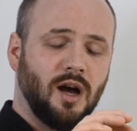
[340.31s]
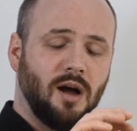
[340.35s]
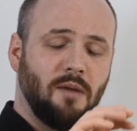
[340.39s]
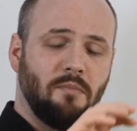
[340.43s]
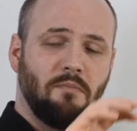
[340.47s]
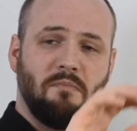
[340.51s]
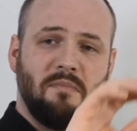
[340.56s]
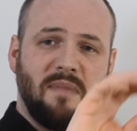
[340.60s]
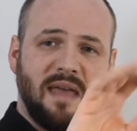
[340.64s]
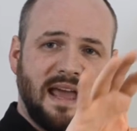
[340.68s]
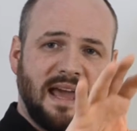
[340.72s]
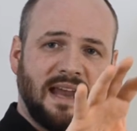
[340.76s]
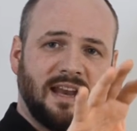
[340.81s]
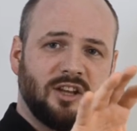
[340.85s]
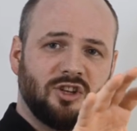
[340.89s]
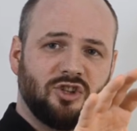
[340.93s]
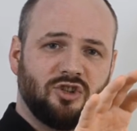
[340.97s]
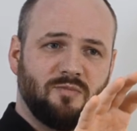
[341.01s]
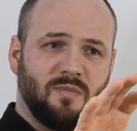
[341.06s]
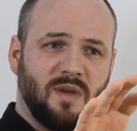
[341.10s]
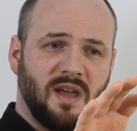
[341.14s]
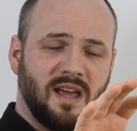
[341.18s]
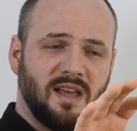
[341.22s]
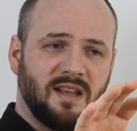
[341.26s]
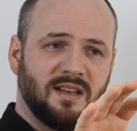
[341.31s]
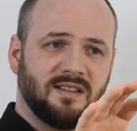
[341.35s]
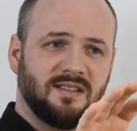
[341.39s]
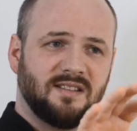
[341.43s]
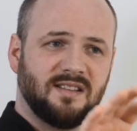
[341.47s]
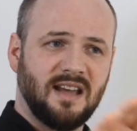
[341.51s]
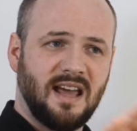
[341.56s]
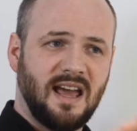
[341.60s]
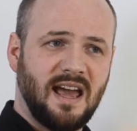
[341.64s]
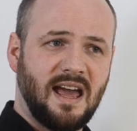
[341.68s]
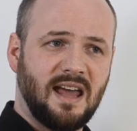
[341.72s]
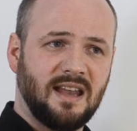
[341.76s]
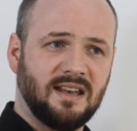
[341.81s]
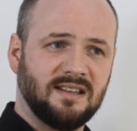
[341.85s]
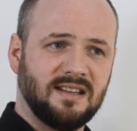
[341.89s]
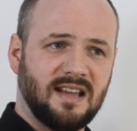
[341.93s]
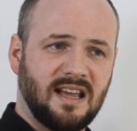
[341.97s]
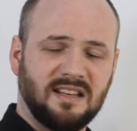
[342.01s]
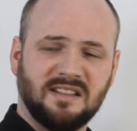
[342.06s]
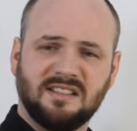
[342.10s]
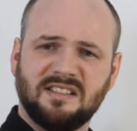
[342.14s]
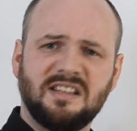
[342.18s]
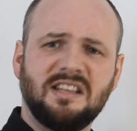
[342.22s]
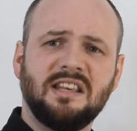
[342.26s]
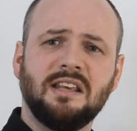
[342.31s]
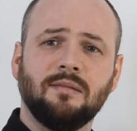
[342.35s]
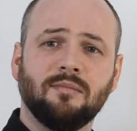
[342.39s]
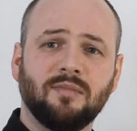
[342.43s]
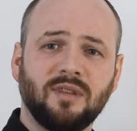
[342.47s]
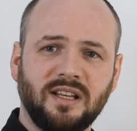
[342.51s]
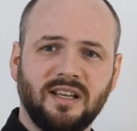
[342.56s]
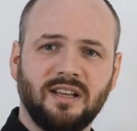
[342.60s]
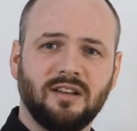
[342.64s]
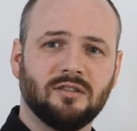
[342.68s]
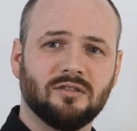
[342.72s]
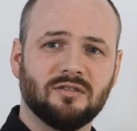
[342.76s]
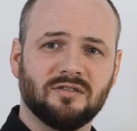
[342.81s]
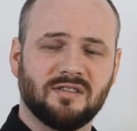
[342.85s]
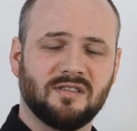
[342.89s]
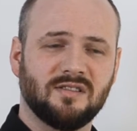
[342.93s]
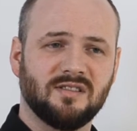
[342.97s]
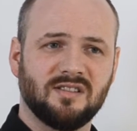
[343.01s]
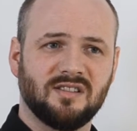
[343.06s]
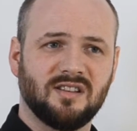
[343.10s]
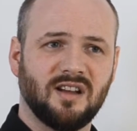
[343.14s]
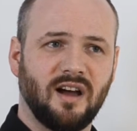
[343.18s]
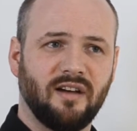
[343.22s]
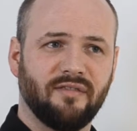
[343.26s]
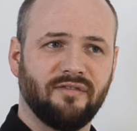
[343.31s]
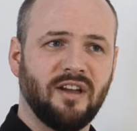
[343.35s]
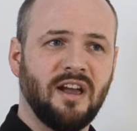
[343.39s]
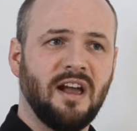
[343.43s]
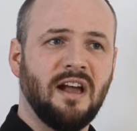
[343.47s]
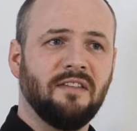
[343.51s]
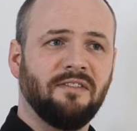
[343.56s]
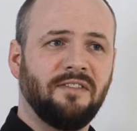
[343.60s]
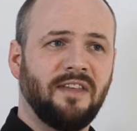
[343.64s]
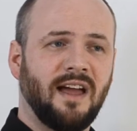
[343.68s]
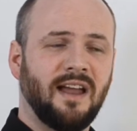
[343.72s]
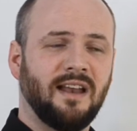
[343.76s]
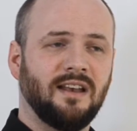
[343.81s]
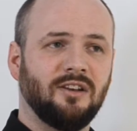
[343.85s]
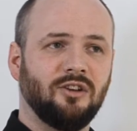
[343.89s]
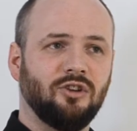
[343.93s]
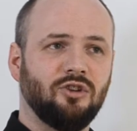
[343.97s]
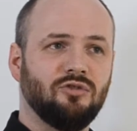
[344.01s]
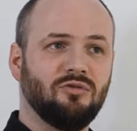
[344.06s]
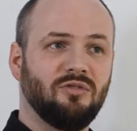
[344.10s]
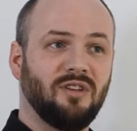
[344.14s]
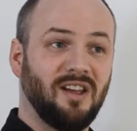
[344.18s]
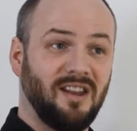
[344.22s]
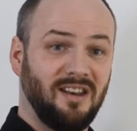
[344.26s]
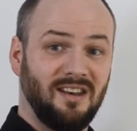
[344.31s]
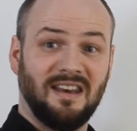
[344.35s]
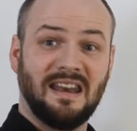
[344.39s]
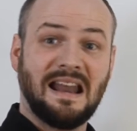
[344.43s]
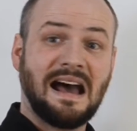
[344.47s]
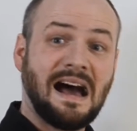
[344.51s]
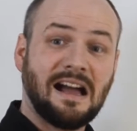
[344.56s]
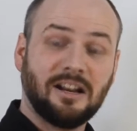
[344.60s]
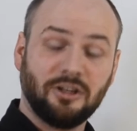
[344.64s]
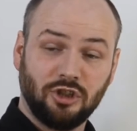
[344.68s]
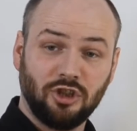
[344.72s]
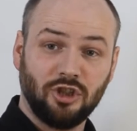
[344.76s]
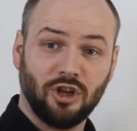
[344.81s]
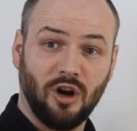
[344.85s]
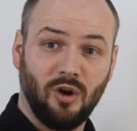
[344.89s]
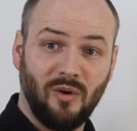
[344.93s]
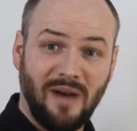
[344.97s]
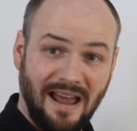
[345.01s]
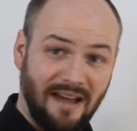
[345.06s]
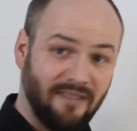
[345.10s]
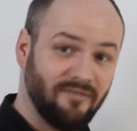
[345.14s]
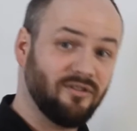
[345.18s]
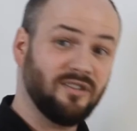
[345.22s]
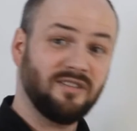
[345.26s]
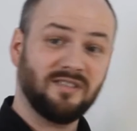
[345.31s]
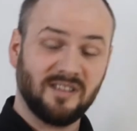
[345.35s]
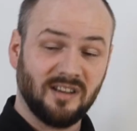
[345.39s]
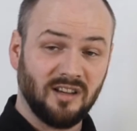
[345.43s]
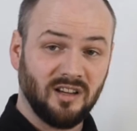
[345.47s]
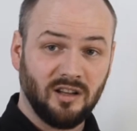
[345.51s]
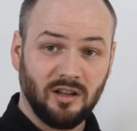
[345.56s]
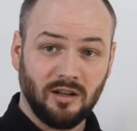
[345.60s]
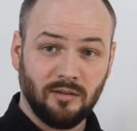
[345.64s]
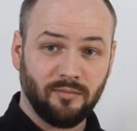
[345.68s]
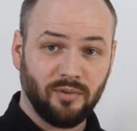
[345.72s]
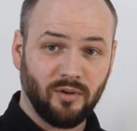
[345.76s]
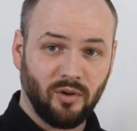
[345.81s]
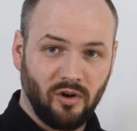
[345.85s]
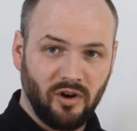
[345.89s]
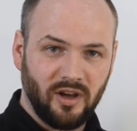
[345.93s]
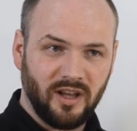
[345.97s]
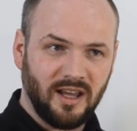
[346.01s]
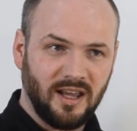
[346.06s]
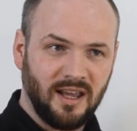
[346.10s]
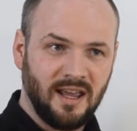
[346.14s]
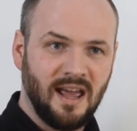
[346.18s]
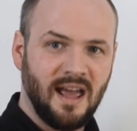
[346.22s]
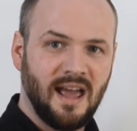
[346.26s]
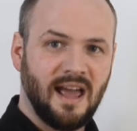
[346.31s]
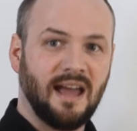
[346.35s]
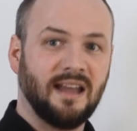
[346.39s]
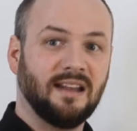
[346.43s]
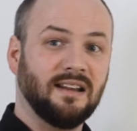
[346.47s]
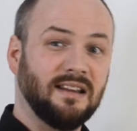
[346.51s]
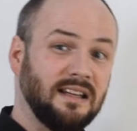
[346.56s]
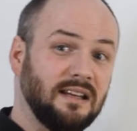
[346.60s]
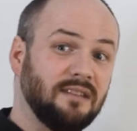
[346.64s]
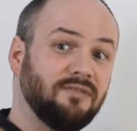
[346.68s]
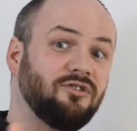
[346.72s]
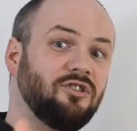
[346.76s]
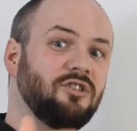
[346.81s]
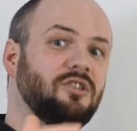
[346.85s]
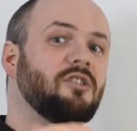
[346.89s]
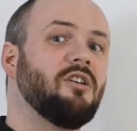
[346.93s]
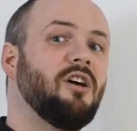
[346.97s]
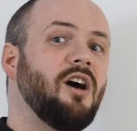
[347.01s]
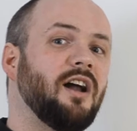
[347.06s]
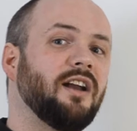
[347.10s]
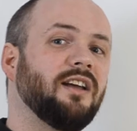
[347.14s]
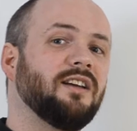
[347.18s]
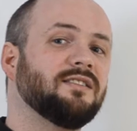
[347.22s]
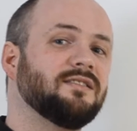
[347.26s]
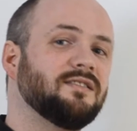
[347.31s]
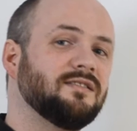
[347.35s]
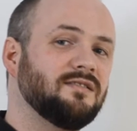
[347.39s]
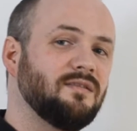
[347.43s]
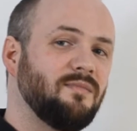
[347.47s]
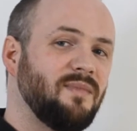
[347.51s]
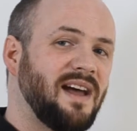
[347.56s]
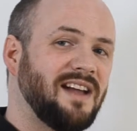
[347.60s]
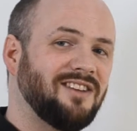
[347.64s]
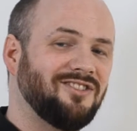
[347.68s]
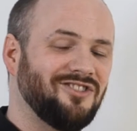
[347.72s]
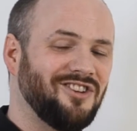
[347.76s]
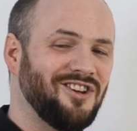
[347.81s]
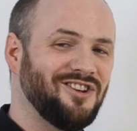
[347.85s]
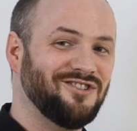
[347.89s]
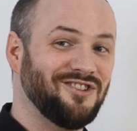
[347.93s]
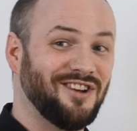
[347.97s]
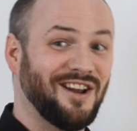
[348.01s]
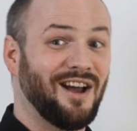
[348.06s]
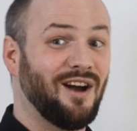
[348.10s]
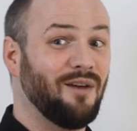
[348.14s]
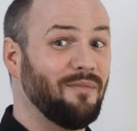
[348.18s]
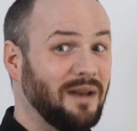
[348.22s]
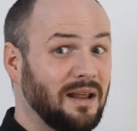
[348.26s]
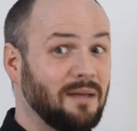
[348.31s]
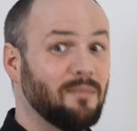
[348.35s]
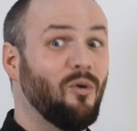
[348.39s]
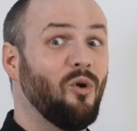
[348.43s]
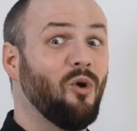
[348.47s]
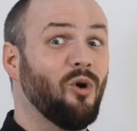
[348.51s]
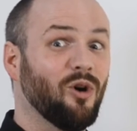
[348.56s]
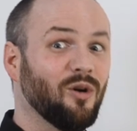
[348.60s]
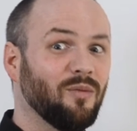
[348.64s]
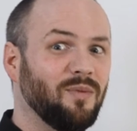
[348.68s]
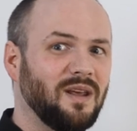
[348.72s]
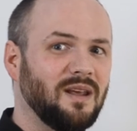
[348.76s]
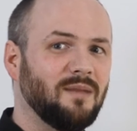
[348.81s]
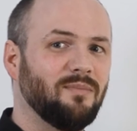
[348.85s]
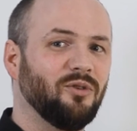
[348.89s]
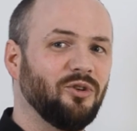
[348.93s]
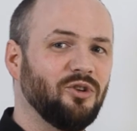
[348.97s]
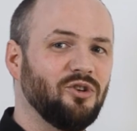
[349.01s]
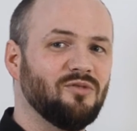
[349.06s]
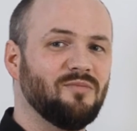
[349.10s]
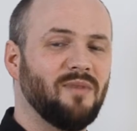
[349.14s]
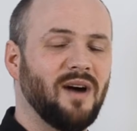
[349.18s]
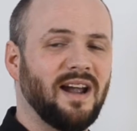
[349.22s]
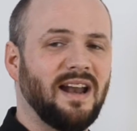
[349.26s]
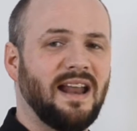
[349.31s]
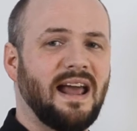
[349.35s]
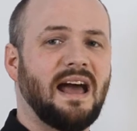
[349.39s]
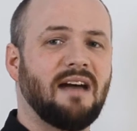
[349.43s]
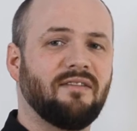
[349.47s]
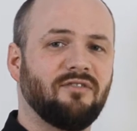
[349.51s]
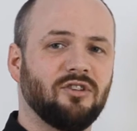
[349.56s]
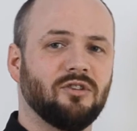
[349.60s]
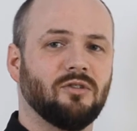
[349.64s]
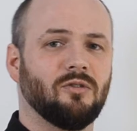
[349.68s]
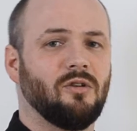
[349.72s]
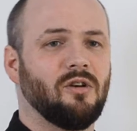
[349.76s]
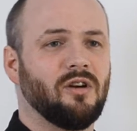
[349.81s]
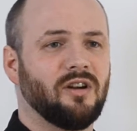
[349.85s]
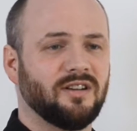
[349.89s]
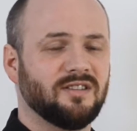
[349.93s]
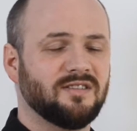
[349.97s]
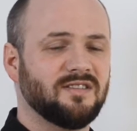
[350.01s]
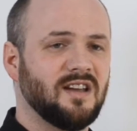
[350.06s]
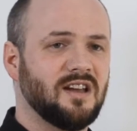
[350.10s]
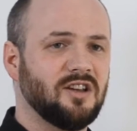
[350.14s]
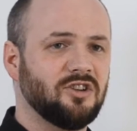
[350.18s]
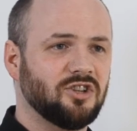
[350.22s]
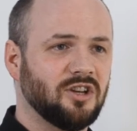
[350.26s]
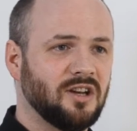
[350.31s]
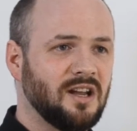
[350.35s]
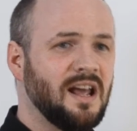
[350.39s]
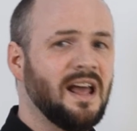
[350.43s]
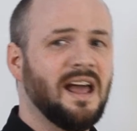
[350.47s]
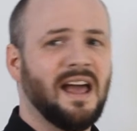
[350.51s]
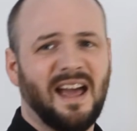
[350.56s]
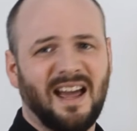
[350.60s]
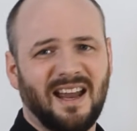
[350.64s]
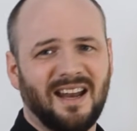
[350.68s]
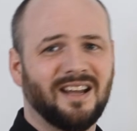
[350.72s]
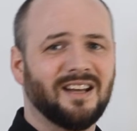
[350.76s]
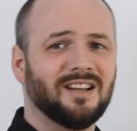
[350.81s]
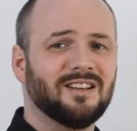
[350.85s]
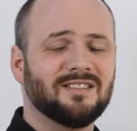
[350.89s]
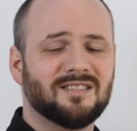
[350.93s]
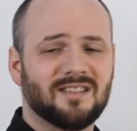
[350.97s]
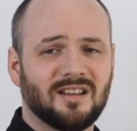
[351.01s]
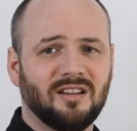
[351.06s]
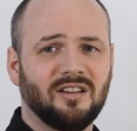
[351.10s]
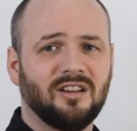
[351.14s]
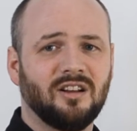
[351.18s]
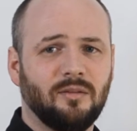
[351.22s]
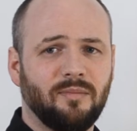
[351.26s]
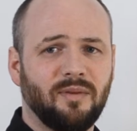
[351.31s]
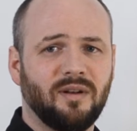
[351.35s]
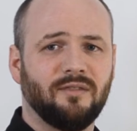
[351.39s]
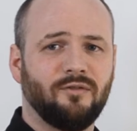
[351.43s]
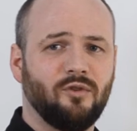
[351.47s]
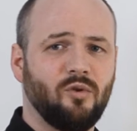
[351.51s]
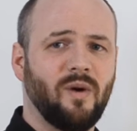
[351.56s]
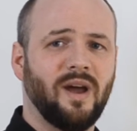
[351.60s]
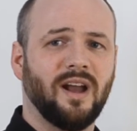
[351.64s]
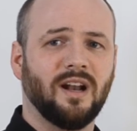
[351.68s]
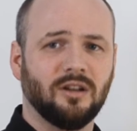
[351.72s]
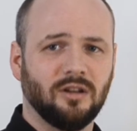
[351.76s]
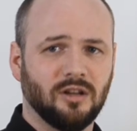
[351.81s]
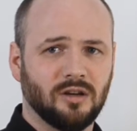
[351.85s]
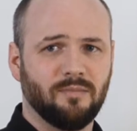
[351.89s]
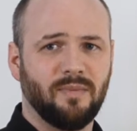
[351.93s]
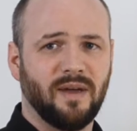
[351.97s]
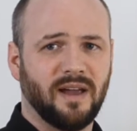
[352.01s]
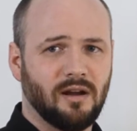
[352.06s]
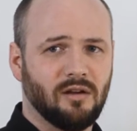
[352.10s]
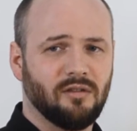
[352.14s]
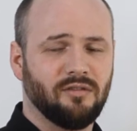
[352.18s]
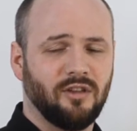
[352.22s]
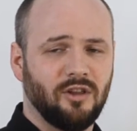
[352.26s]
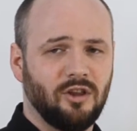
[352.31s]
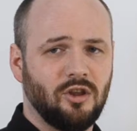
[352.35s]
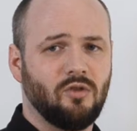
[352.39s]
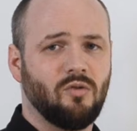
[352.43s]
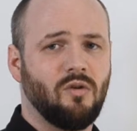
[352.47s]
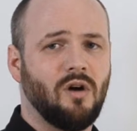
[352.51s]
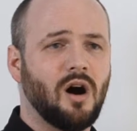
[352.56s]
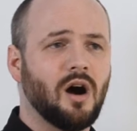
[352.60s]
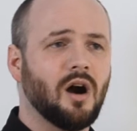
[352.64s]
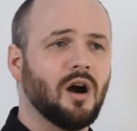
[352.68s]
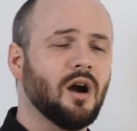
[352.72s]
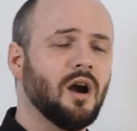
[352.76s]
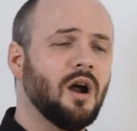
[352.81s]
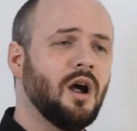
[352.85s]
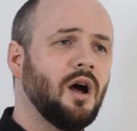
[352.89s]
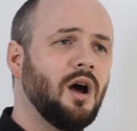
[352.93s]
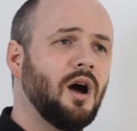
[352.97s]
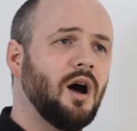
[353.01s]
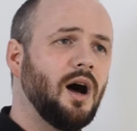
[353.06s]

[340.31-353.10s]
management and team leaders and stuff, then you can not show every single employee and leave to your audience's imagination how many more people you might have in your organization. And it's a little bit of a way to look bigger than you are.